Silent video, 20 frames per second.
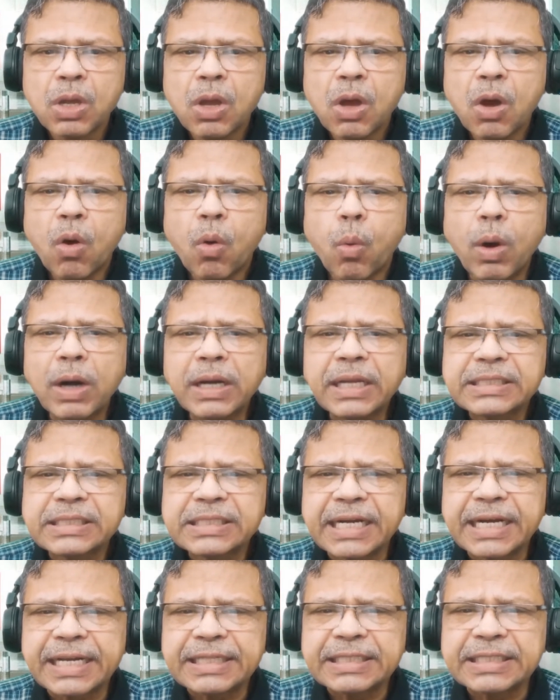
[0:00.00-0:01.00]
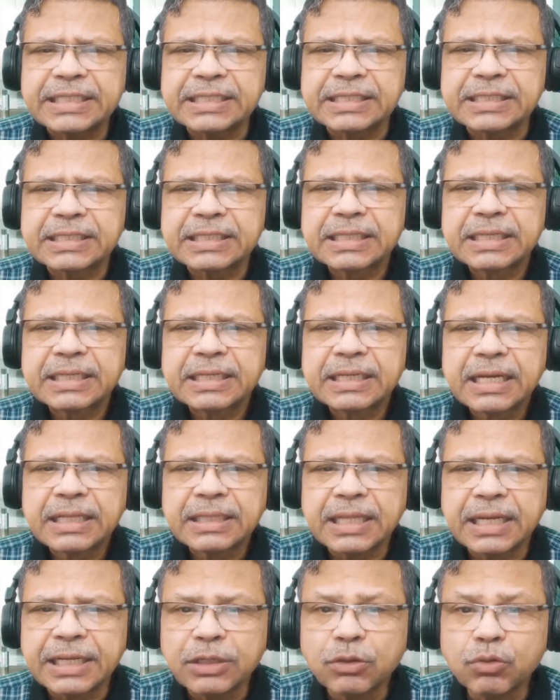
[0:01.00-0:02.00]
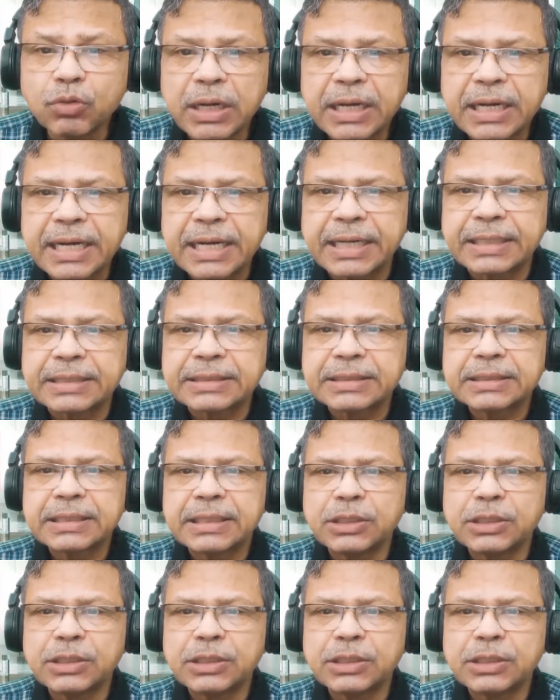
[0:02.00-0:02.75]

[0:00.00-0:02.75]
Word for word: What strategies the new entrants